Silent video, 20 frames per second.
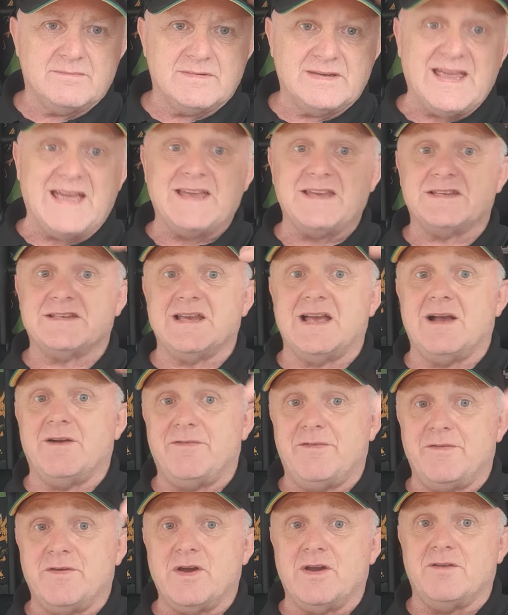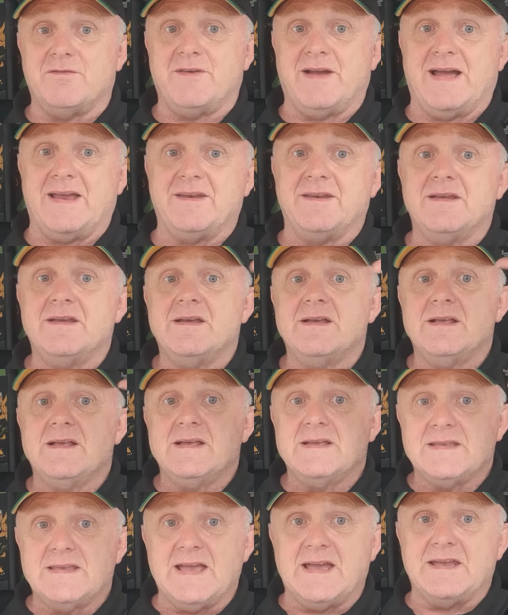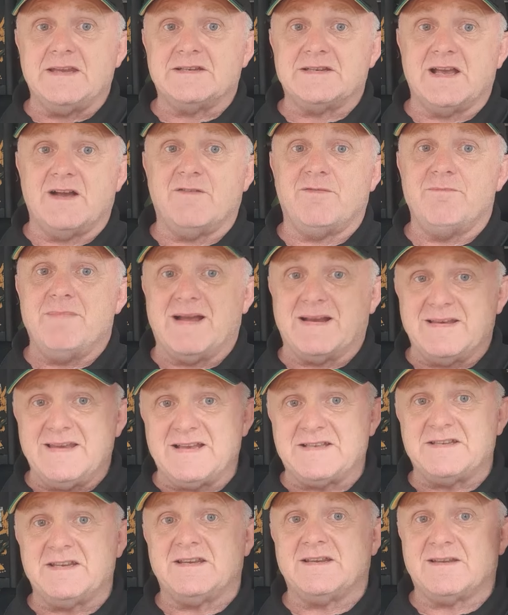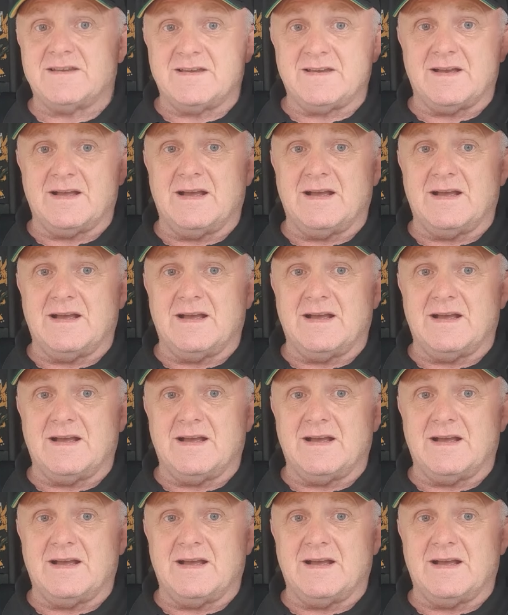Get yourself, if you've got a van, get yourself magnetic,